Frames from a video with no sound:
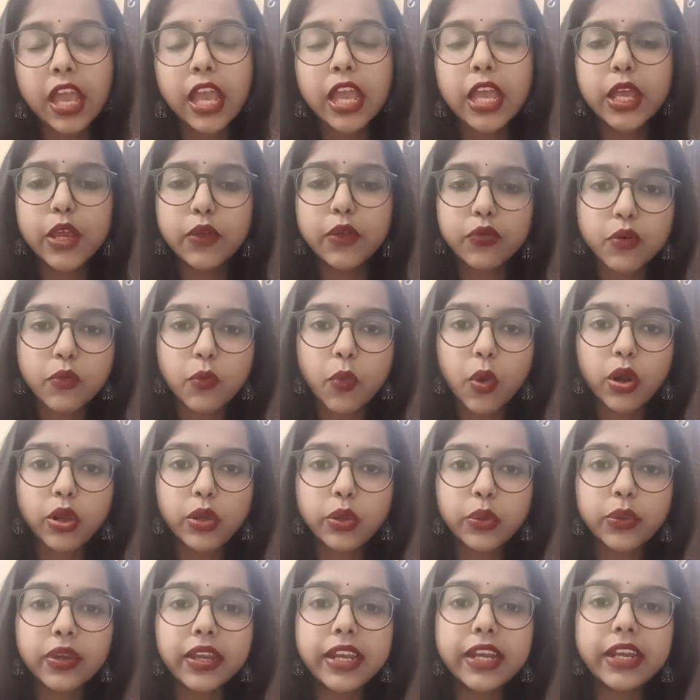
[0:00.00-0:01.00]
If you want
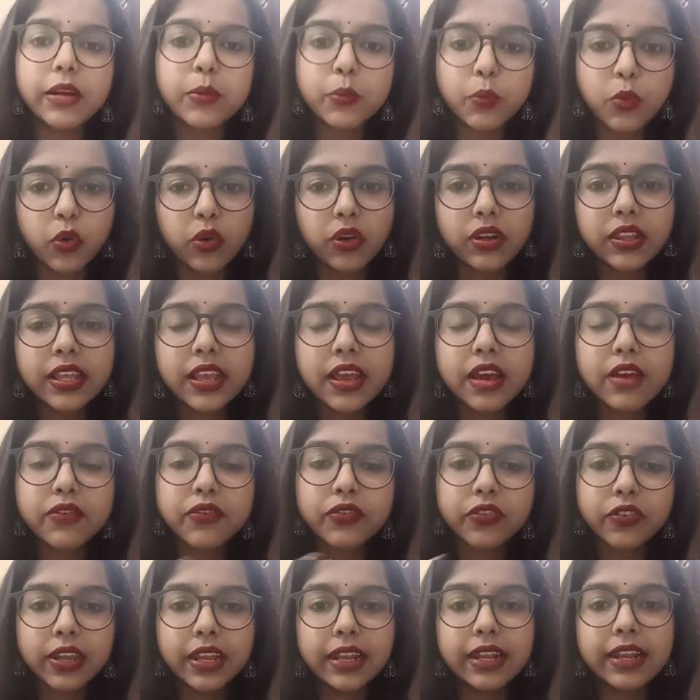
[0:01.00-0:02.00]
to read more, they are
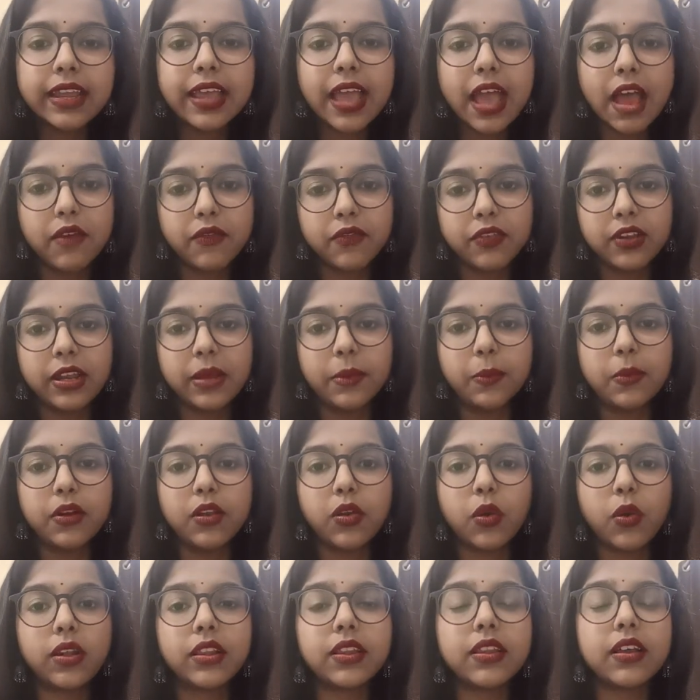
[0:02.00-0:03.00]
freely
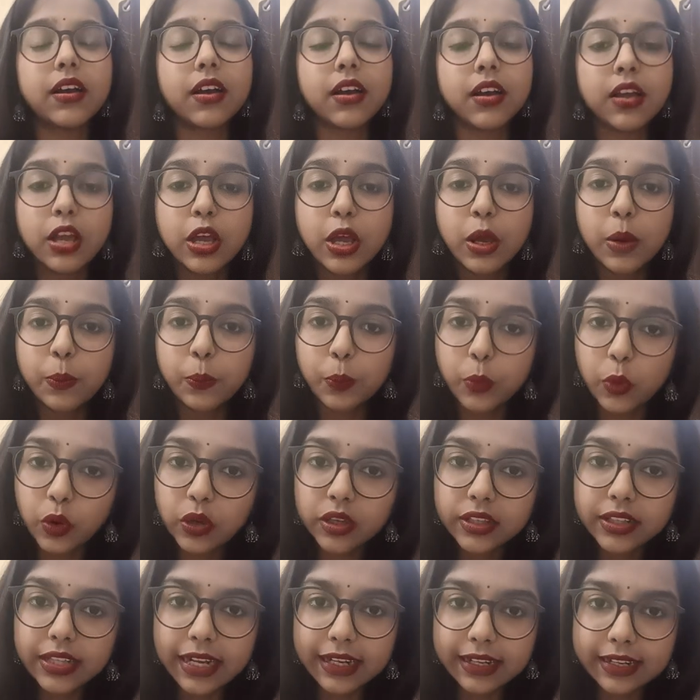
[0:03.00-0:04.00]
available on the book
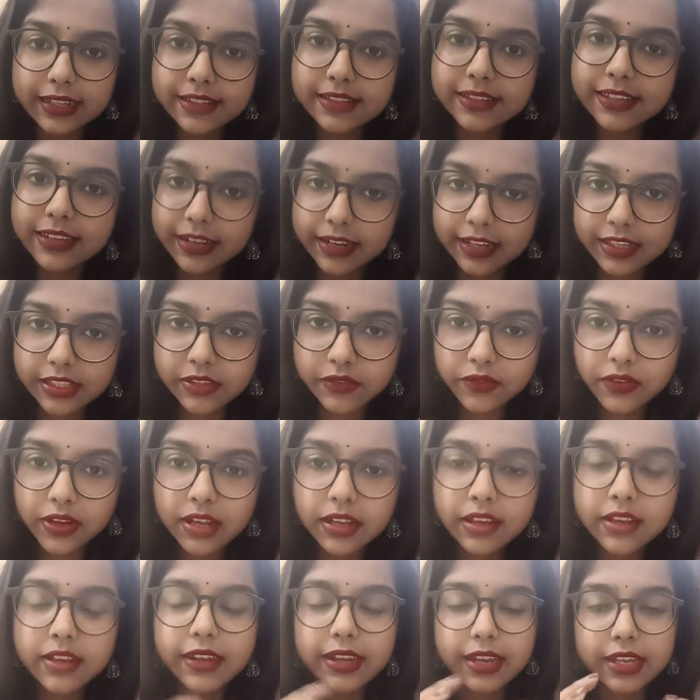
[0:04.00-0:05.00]
that is
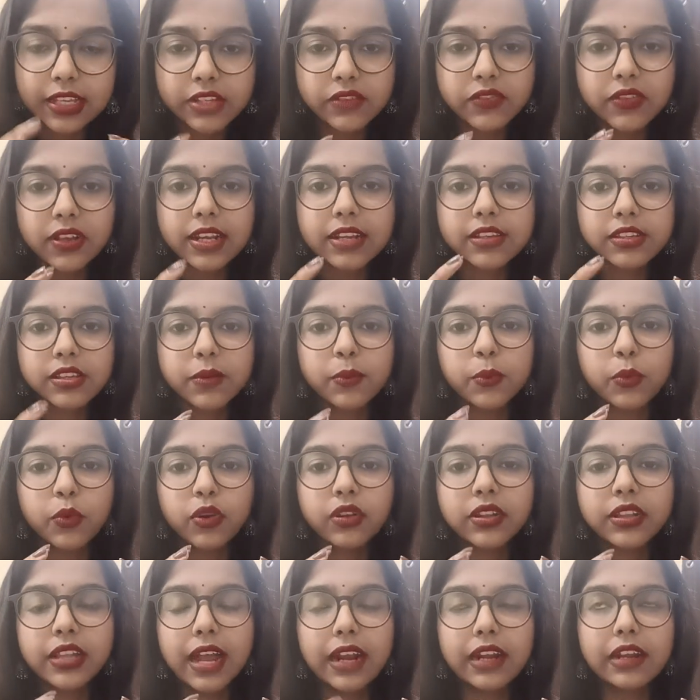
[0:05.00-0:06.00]
Creswell. Creswell is a
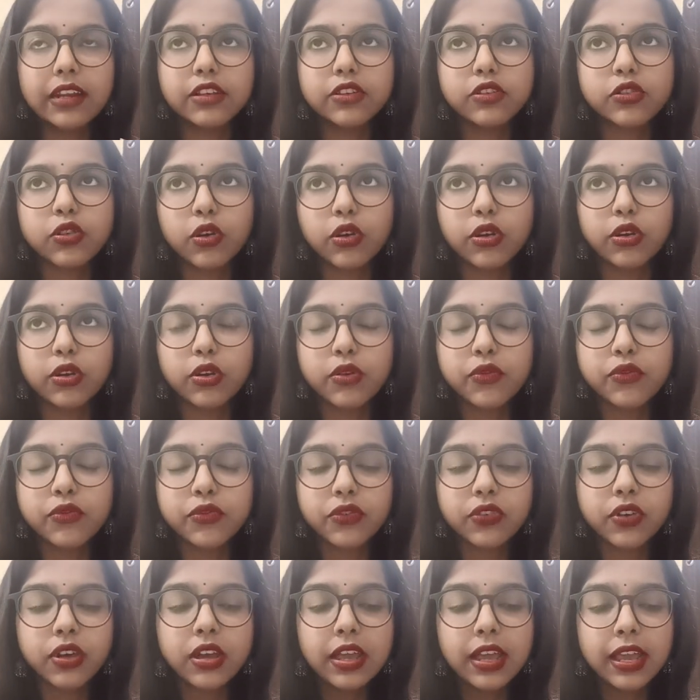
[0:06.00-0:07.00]
book that is sort
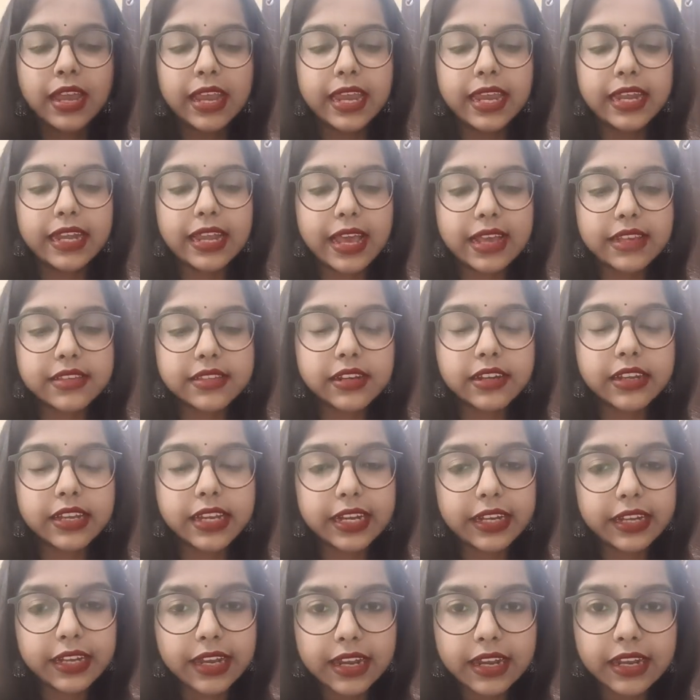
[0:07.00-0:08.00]
of, it has a
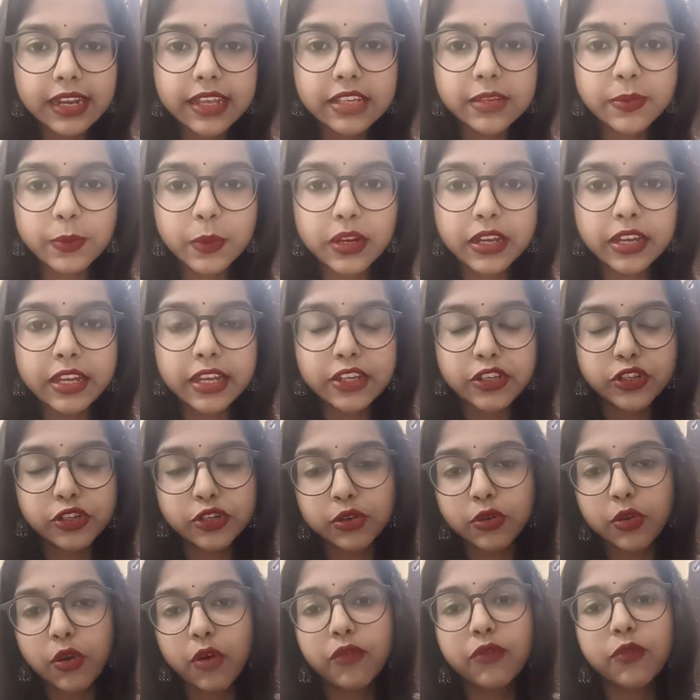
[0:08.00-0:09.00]
detailed
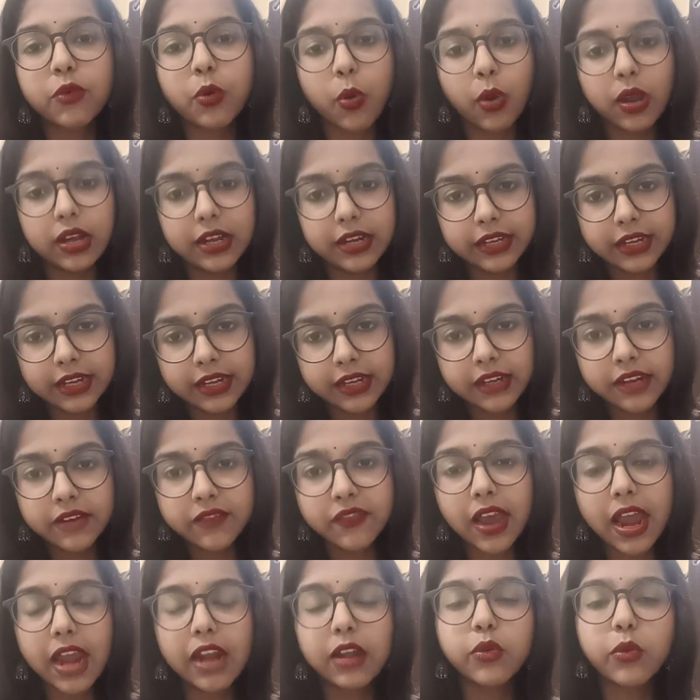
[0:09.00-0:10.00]
explanation of qualitative
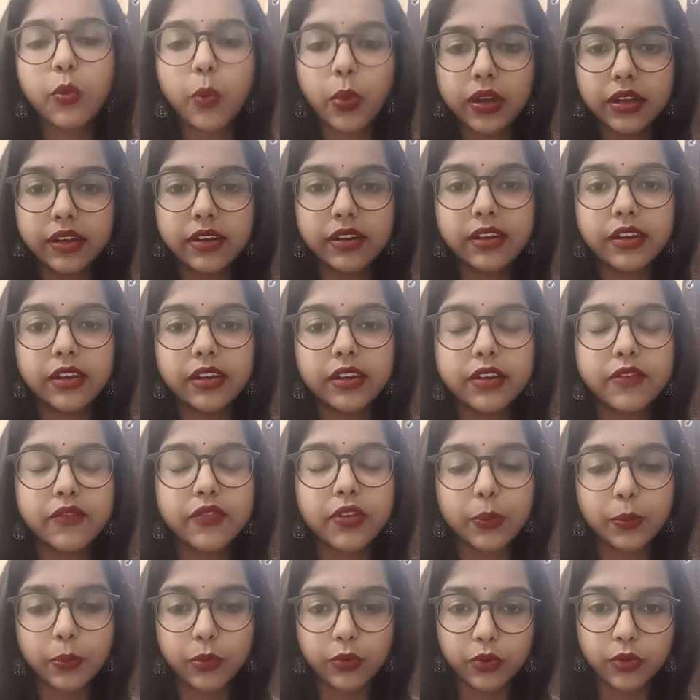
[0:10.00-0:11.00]
and quantitative
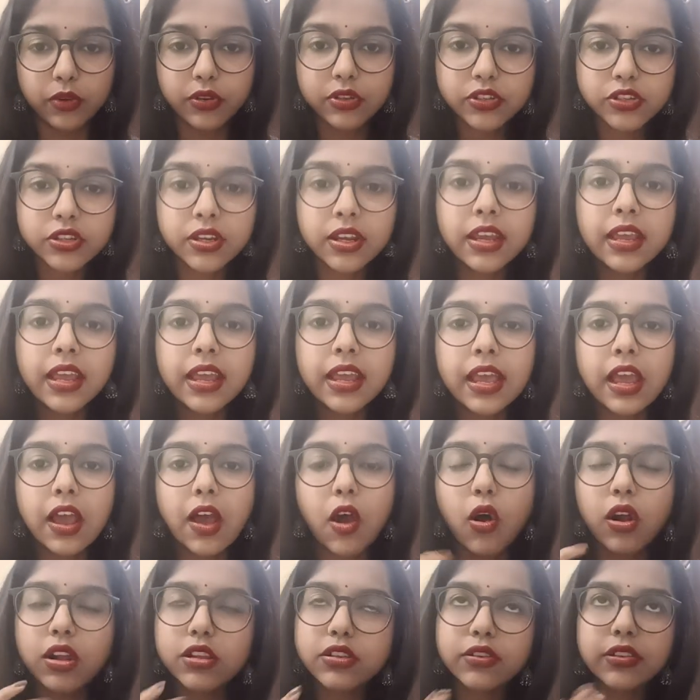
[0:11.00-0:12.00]
approach.
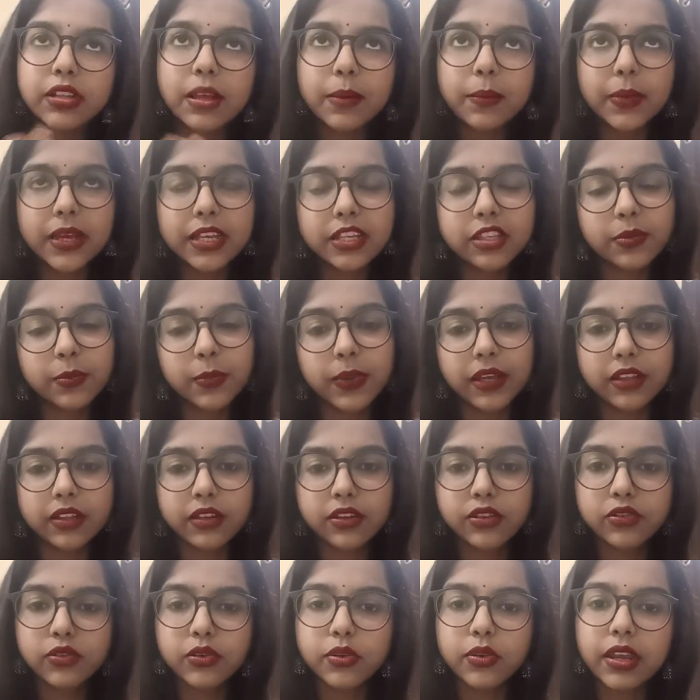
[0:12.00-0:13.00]
Also the mixed
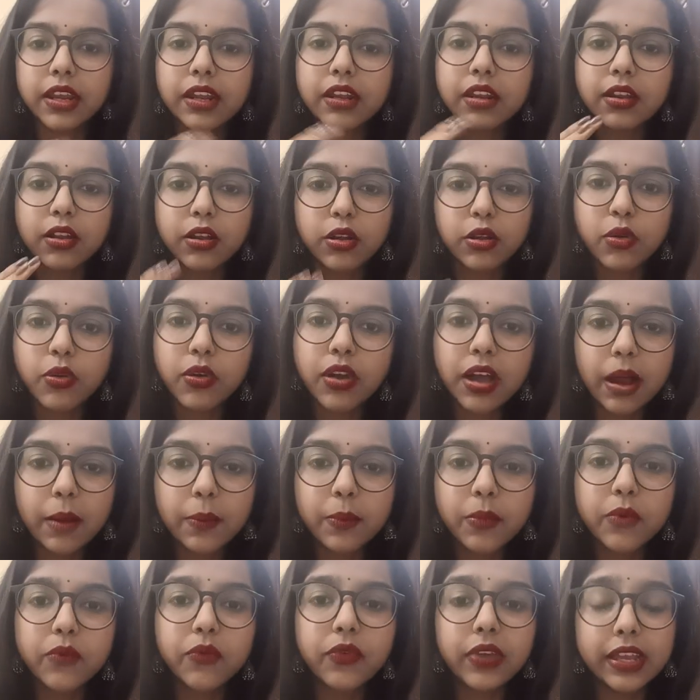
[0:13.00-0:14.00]
method, so you can look
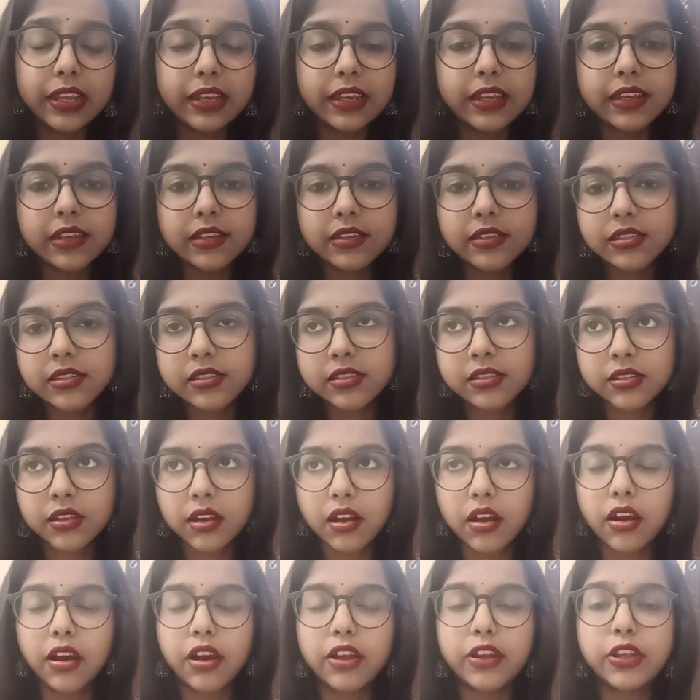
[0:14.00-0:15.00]
up various
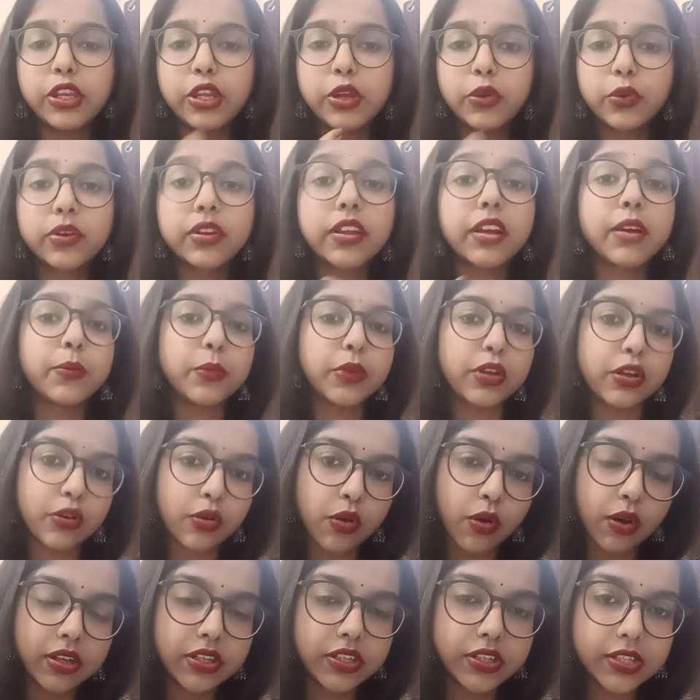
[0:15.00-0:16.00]
new
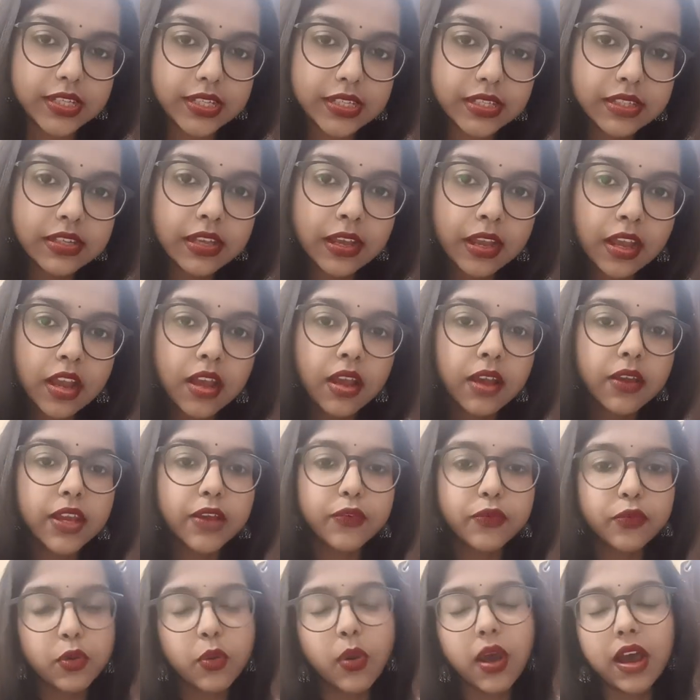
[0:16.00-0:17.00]
terminologies
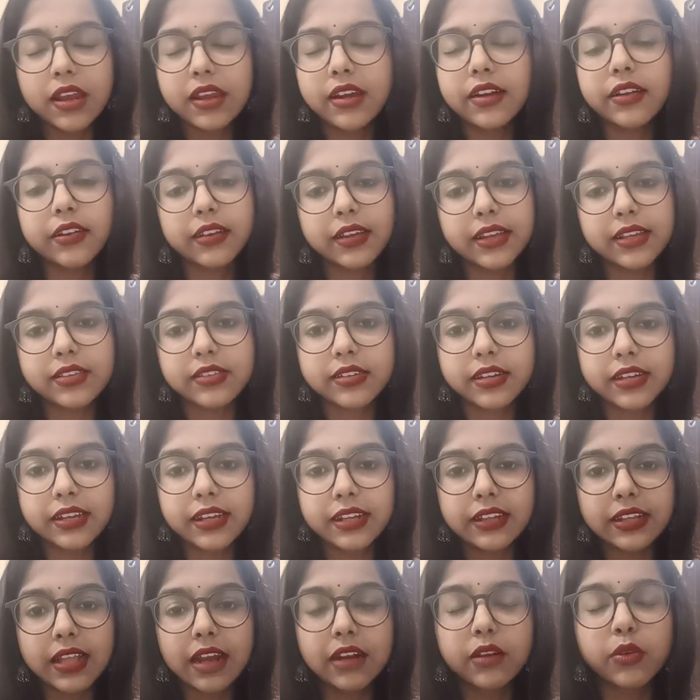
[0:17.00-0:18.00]
if you are interested
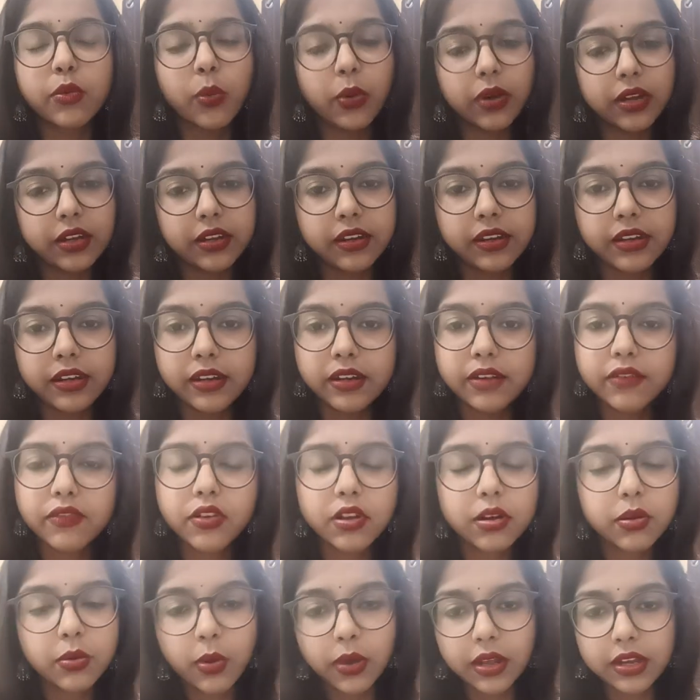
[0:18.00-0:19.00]
in that quantitative or
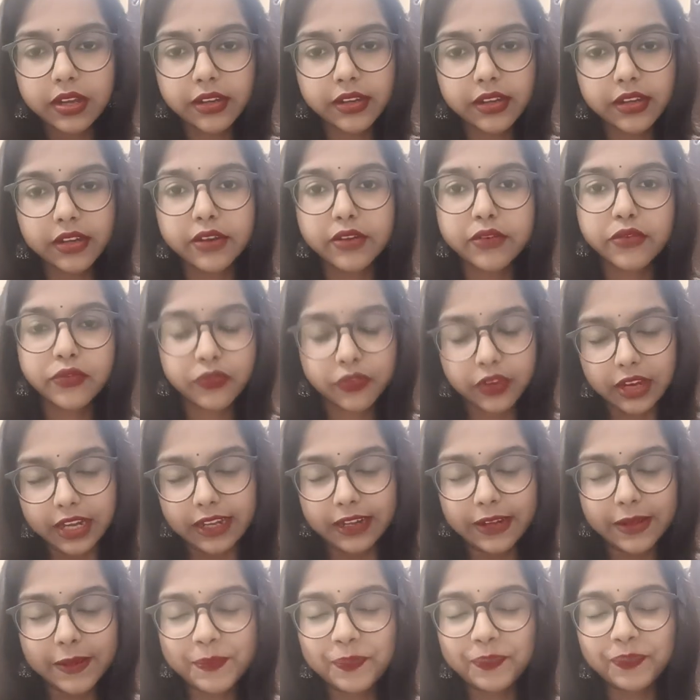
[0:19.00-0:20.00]
qualitative field.